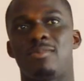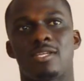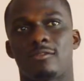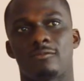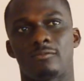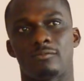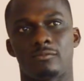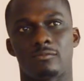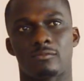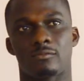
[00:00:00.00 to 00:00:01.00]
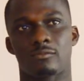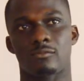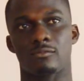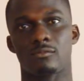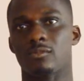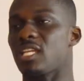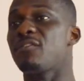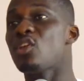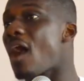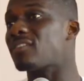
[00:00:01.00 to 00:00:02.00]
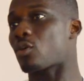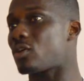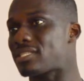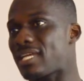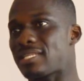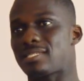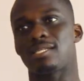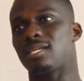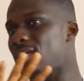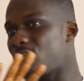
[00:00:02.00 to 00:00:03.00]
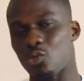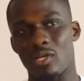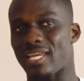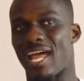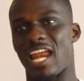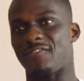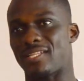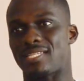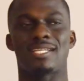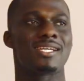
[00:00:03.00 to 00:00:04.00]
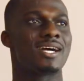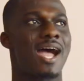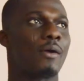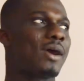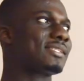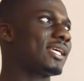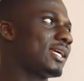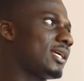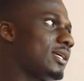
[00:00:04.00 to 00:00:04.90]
If you don't have the content, you don't get the adverts. I say